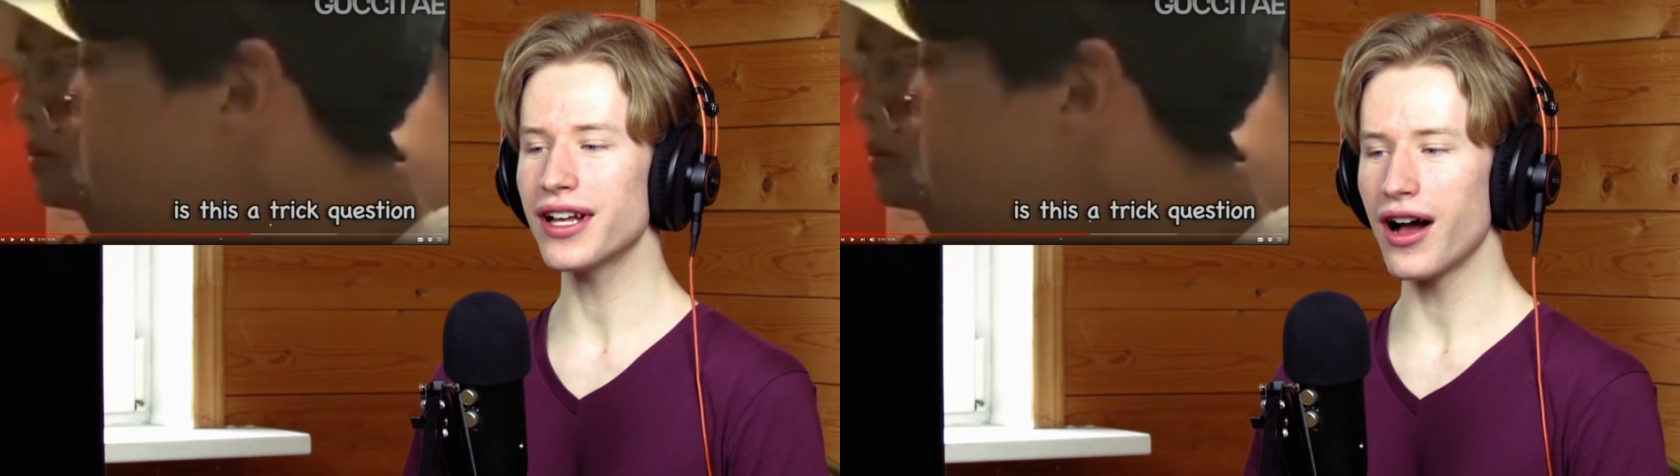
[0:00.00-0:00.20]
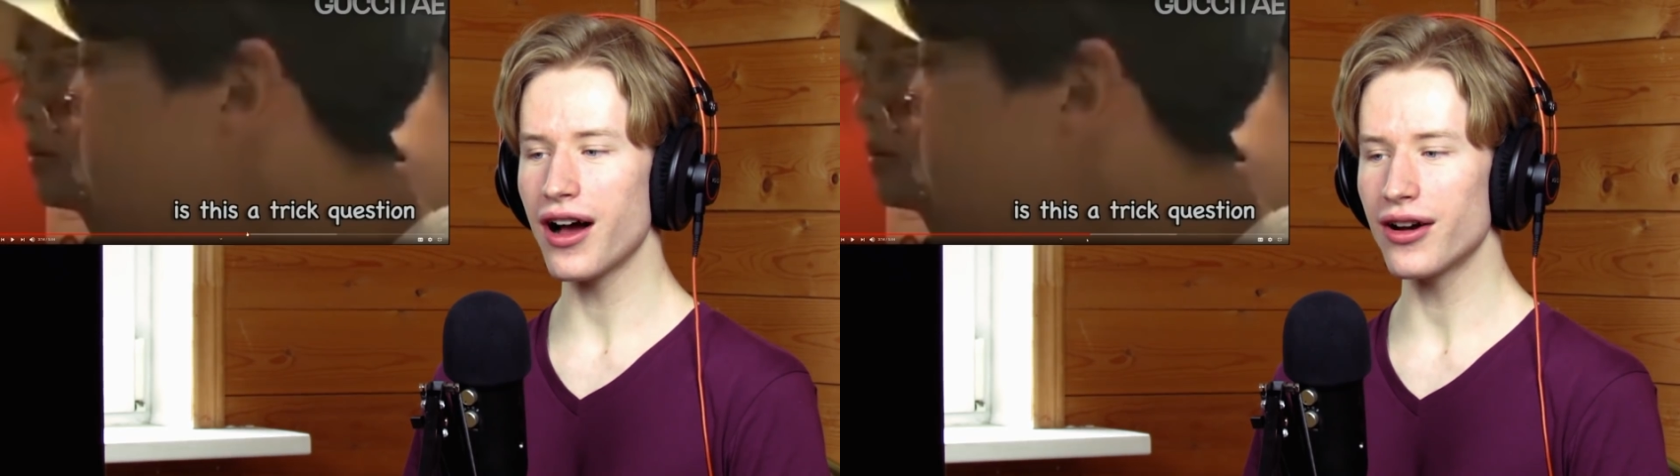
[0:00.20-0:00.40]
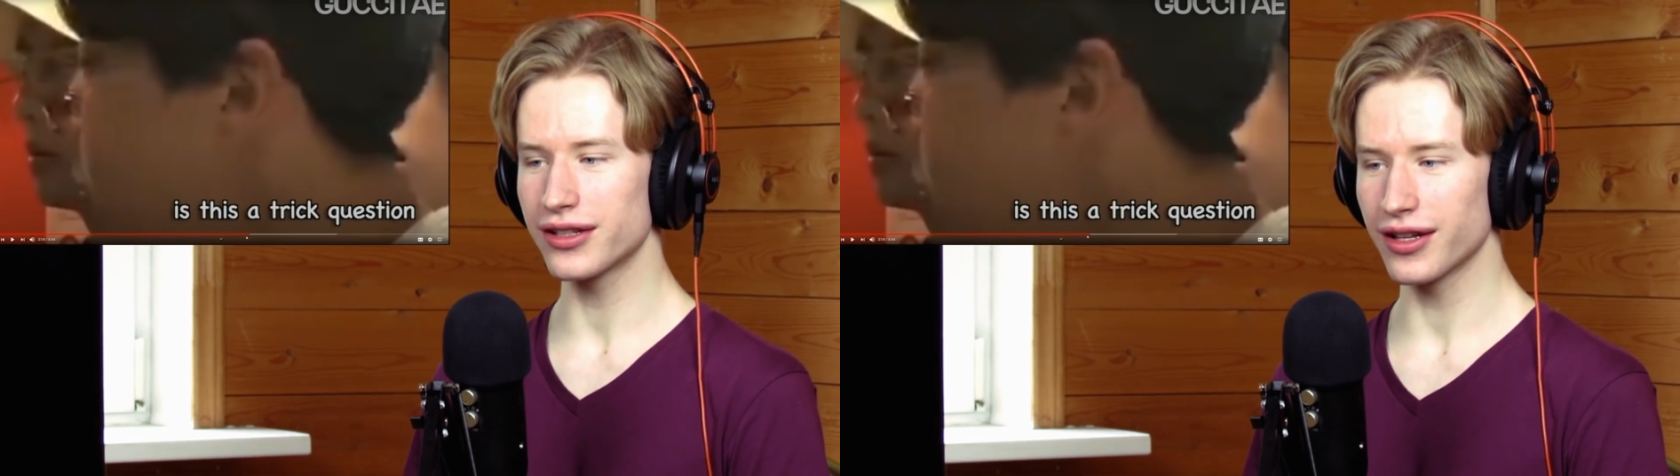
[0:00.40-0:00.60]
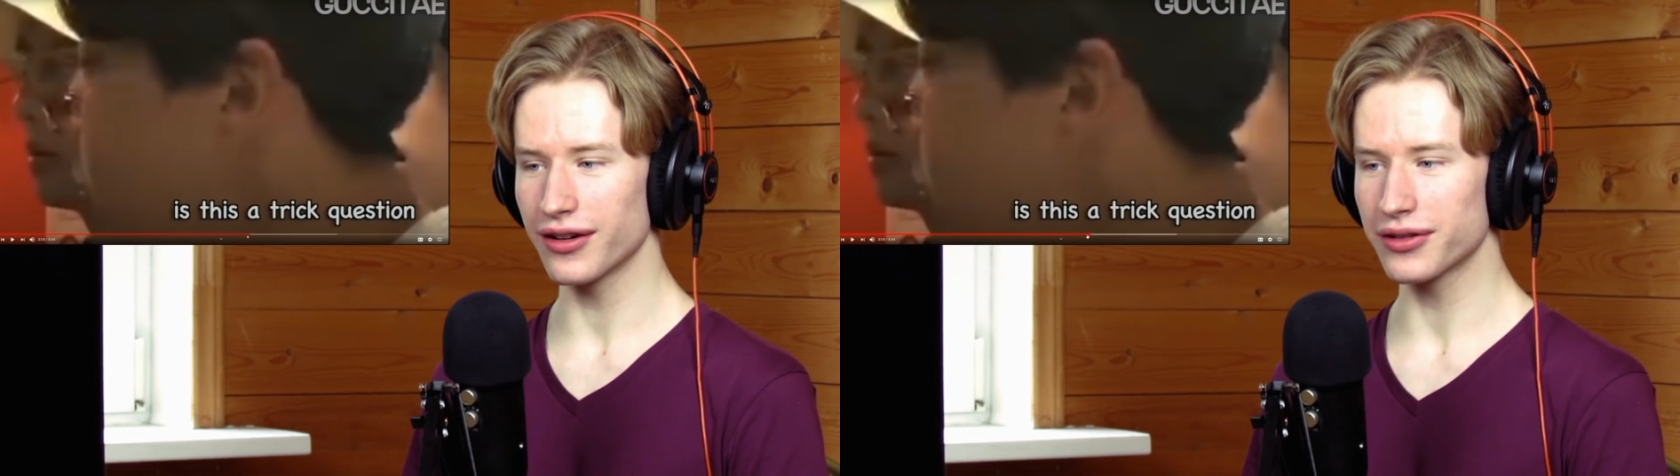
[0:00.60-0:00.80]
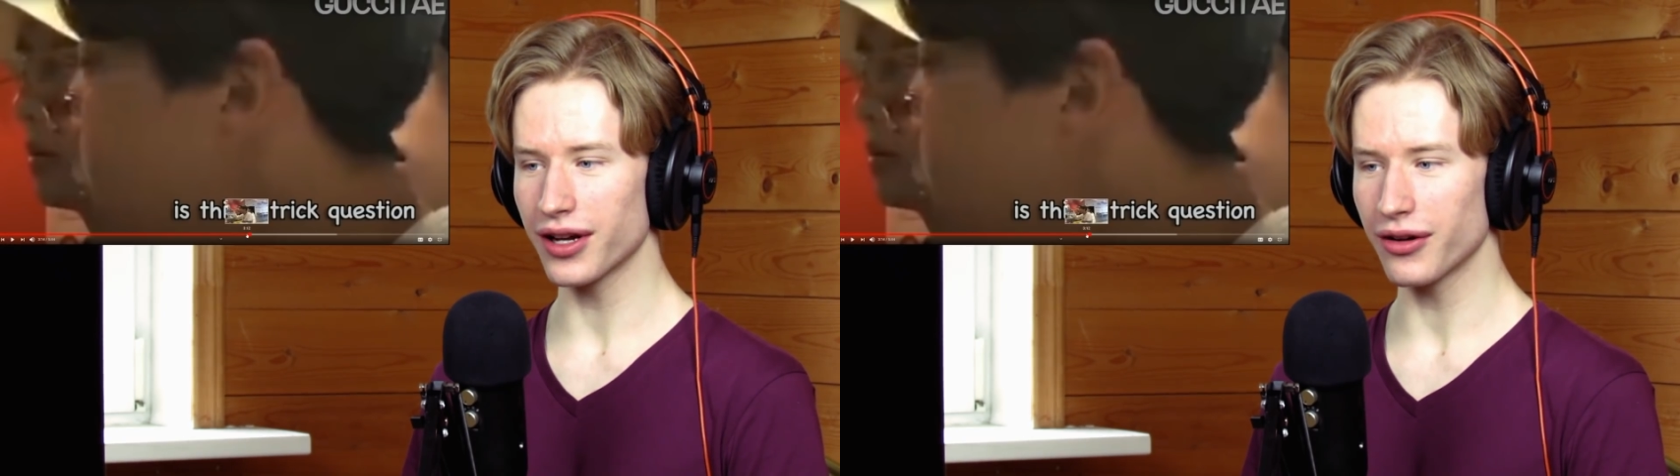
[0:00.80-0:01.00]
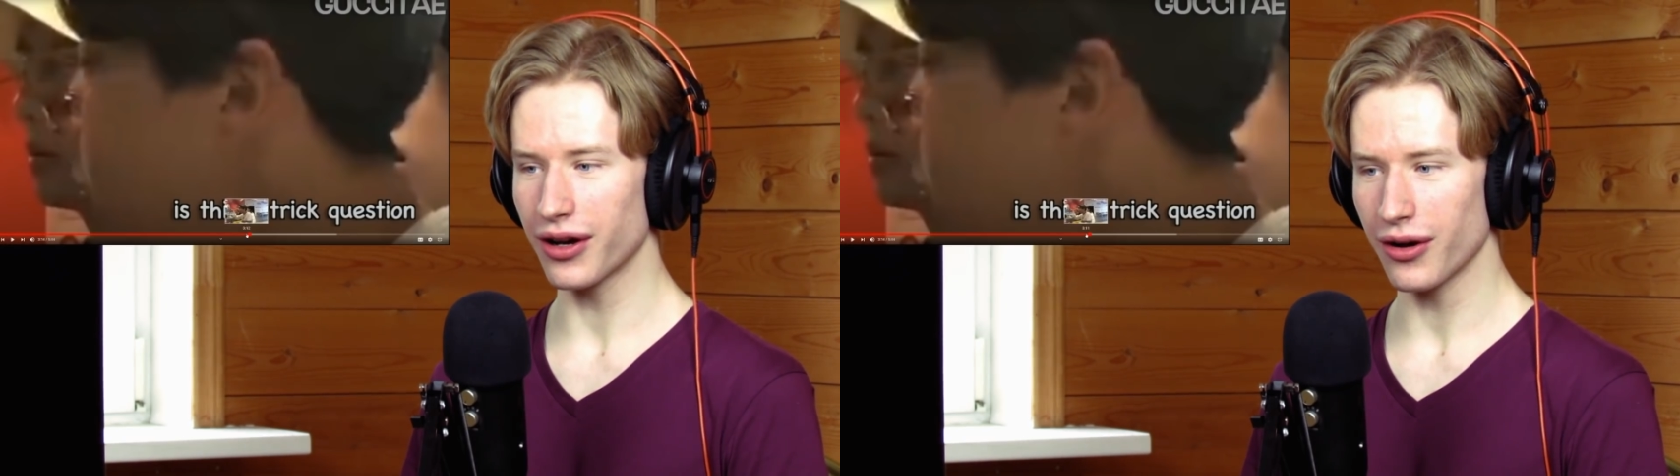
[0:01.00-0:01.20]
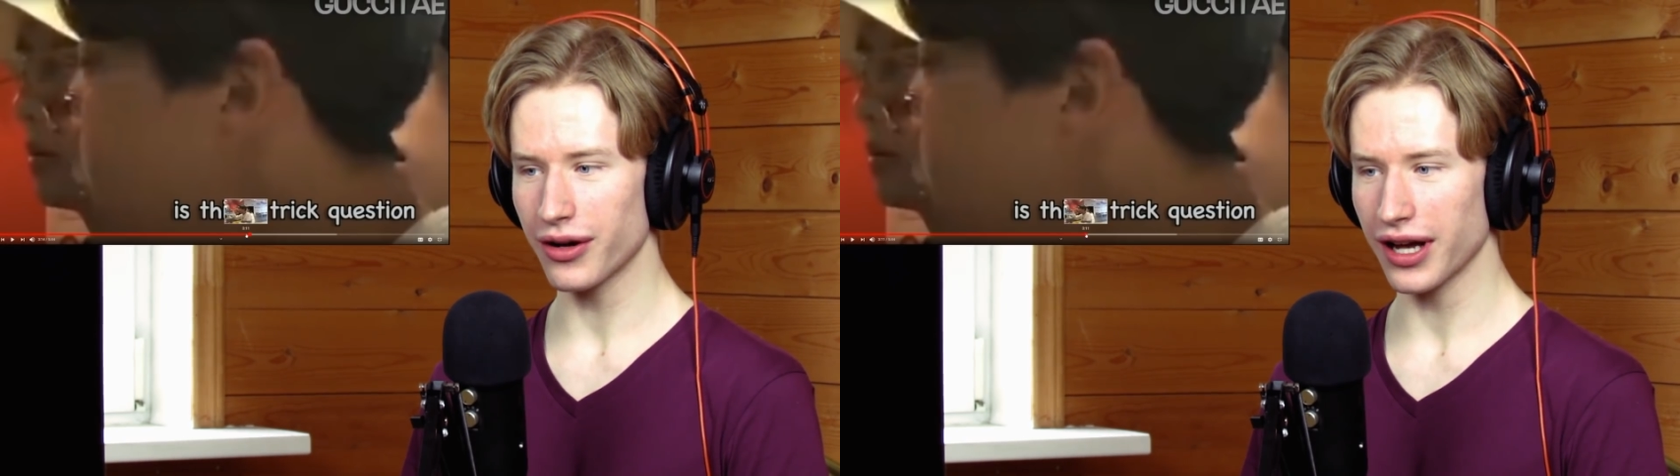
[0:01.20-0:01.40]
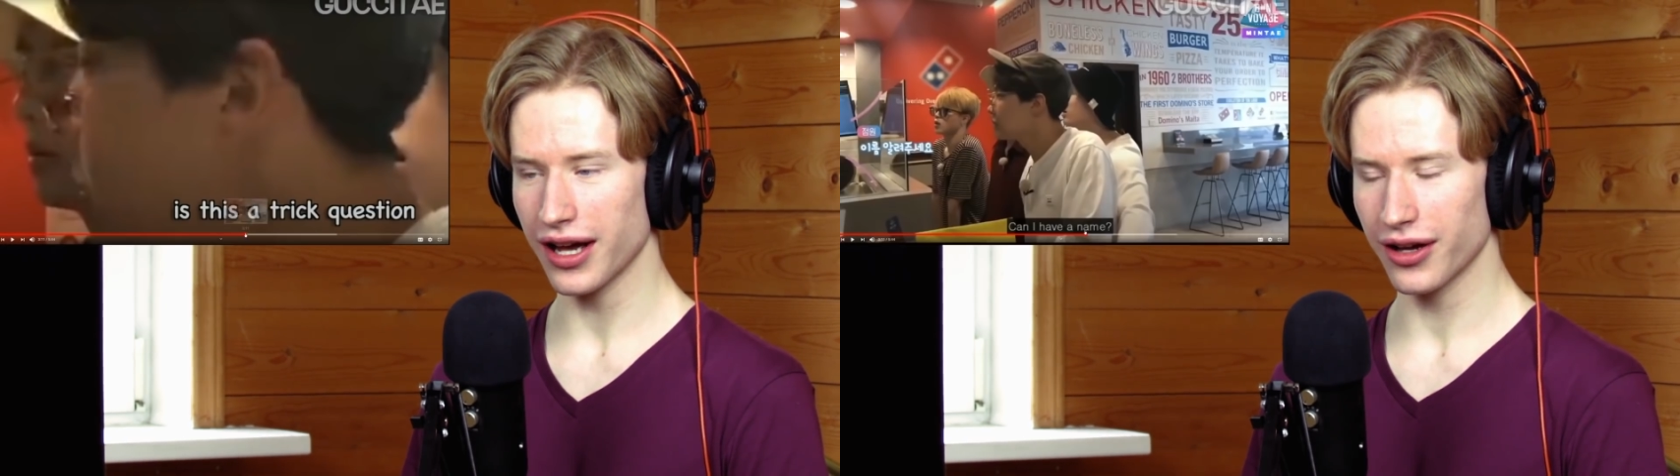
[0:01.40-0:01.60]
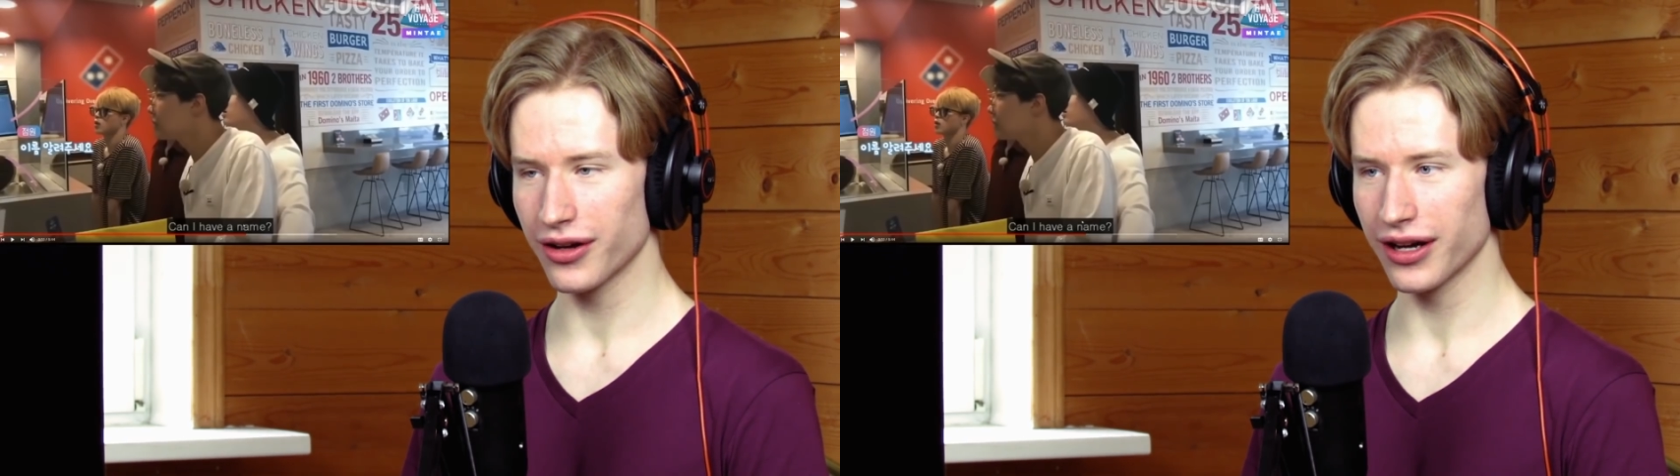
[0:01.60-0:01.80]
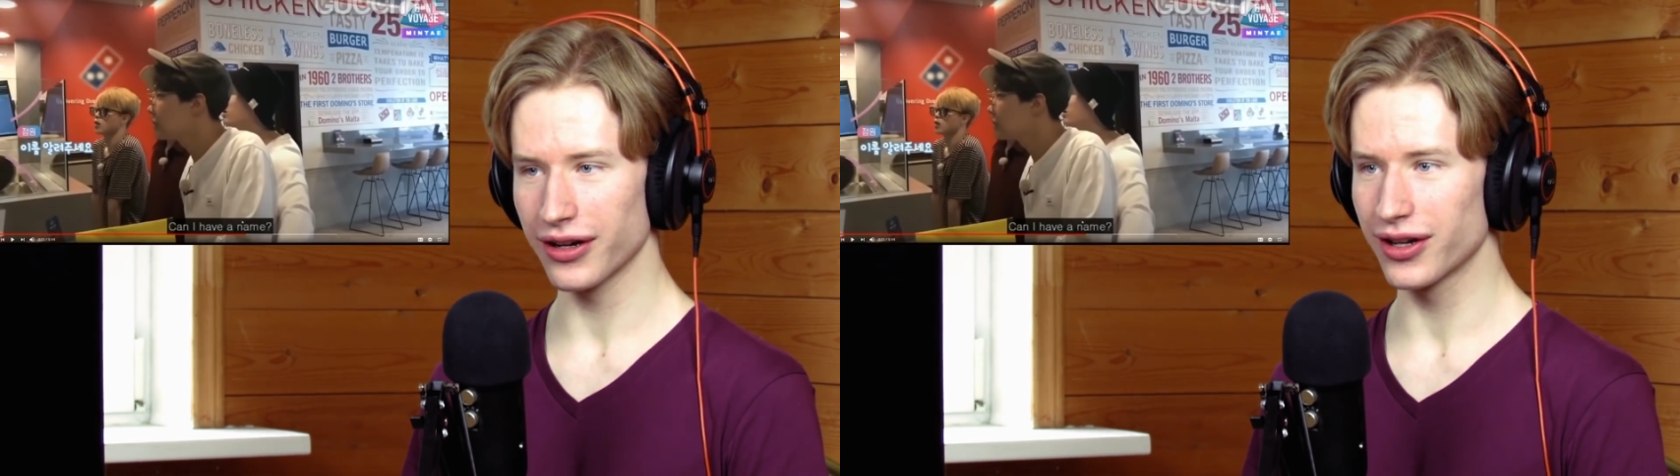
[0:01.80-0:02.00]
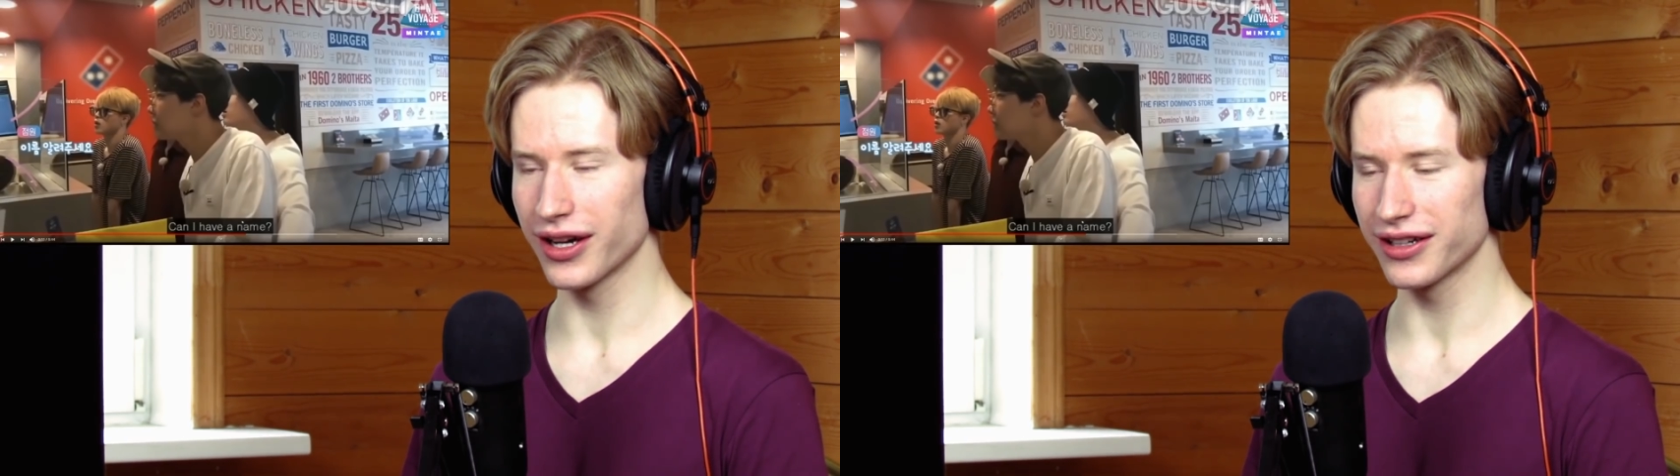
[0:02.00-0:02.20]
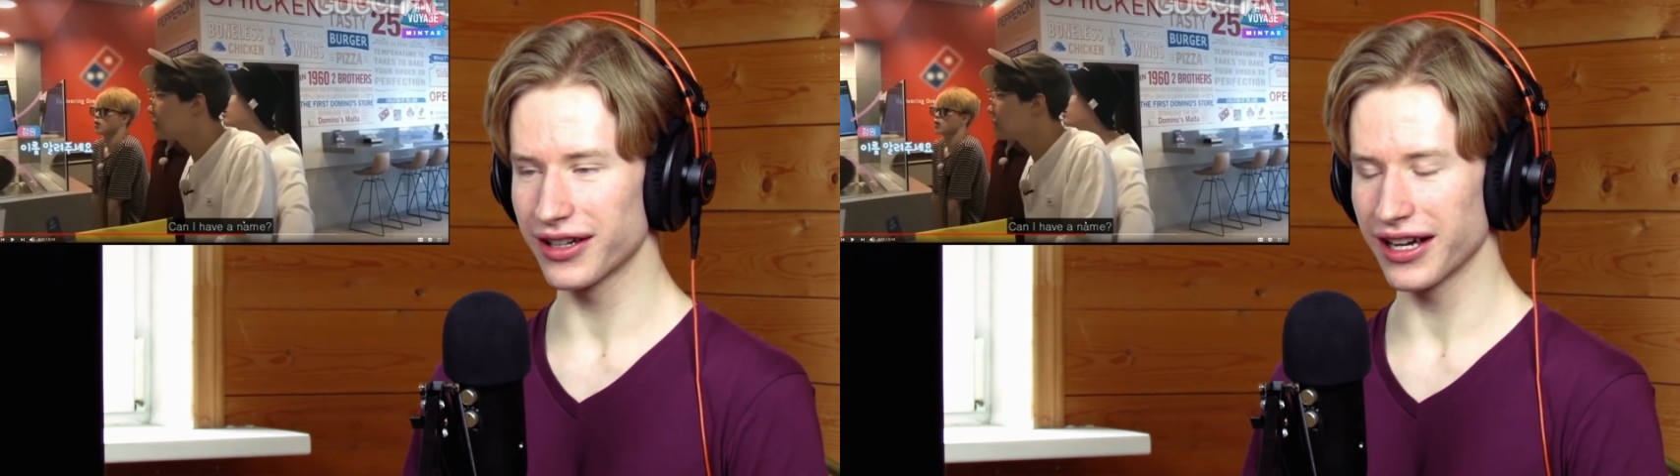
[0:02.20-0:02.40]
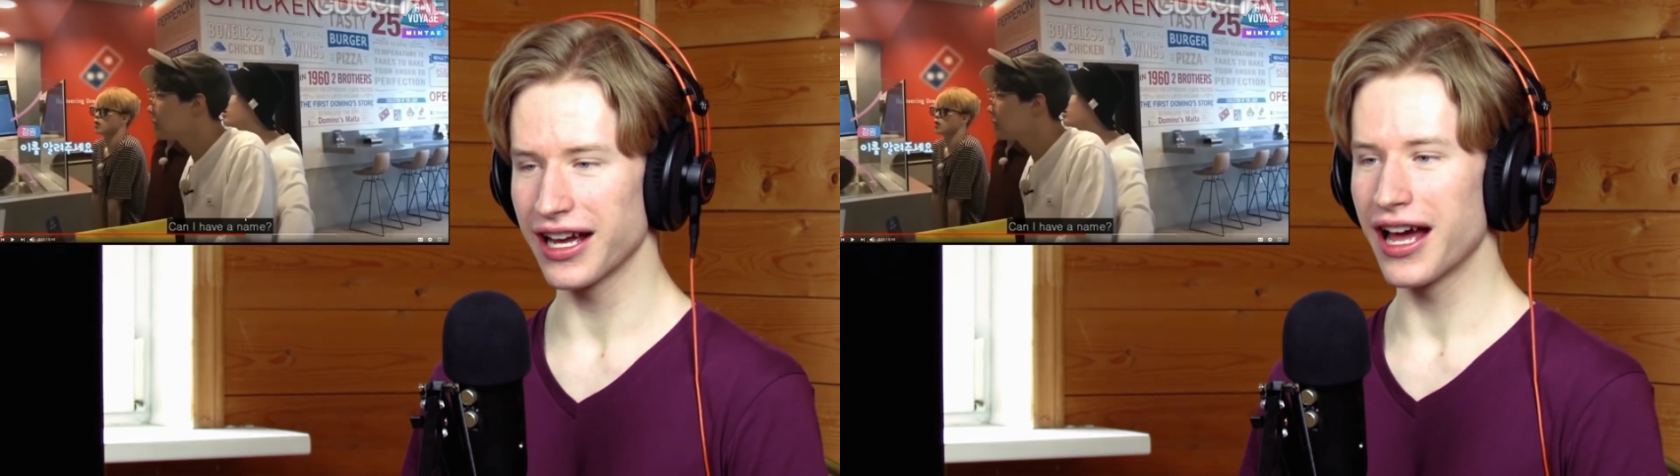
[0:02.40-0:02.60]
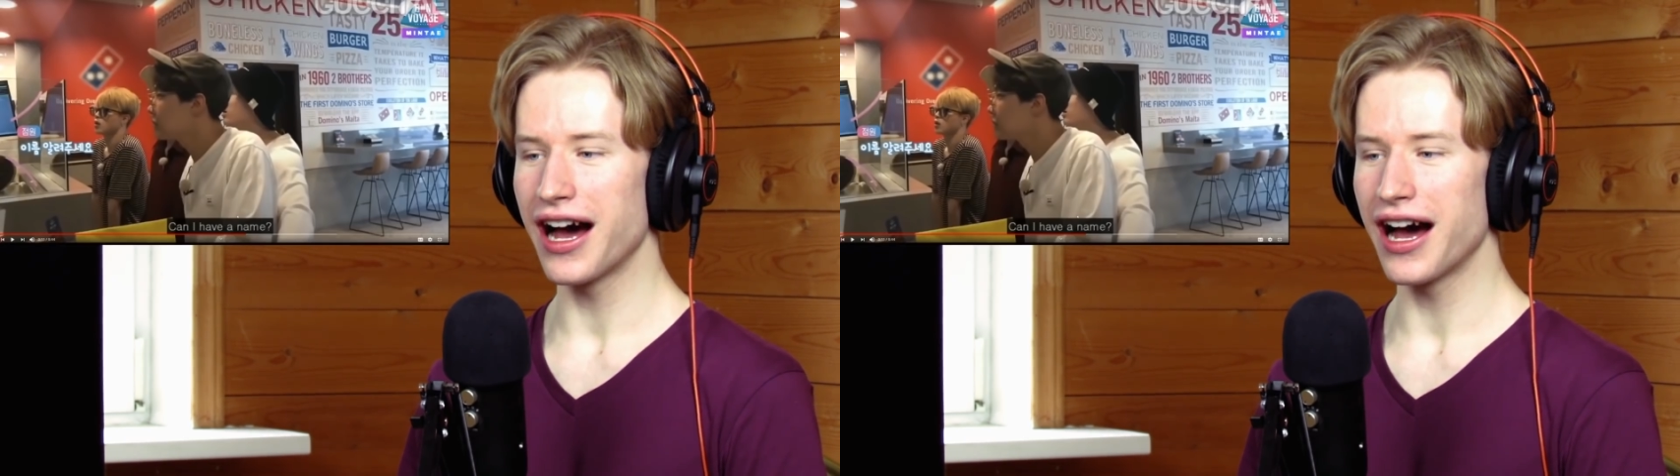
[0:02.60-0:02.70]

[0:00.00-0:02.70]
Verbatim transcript: Oh, okay, okay, okay.